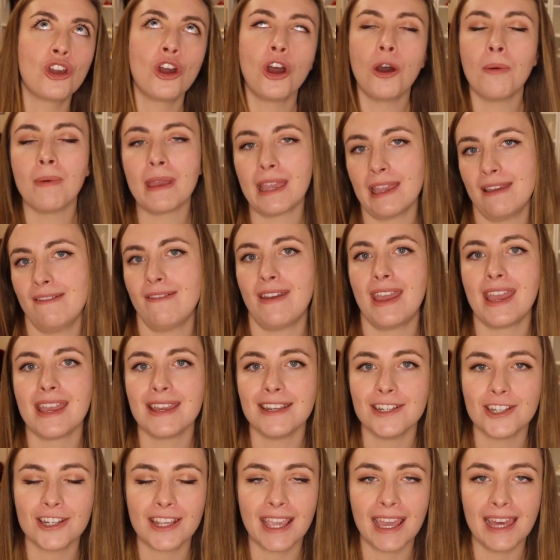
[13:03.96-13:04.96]
coming of
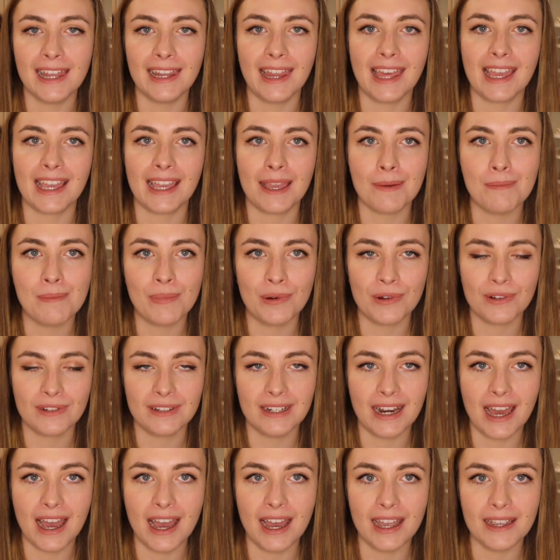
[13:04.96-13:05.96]
age killing in
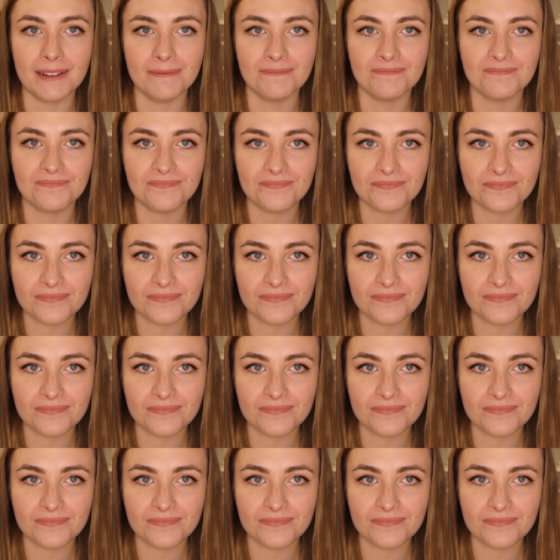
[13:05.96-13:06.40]
book 9.